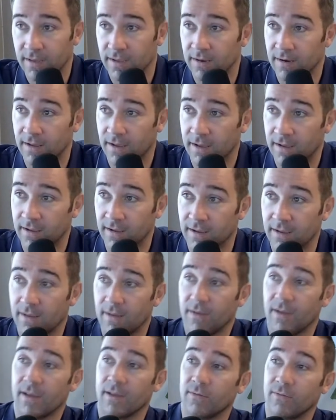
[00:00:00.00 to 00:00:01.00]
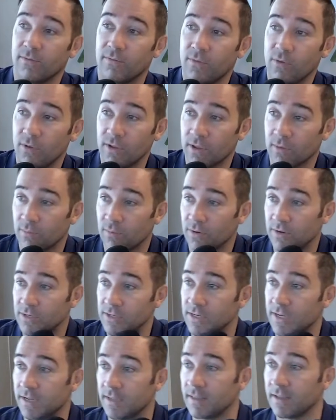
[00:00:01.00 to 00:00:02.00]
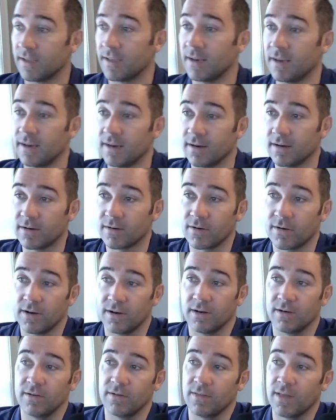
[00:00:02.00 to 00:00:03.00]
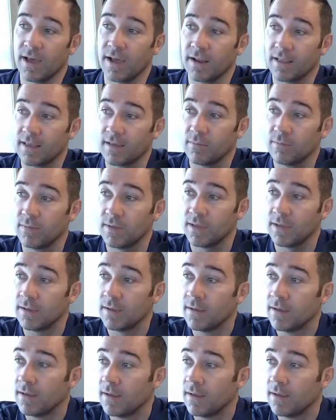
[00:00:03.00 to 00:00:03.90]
And I can fully appreciate that getting an attorney to do that can be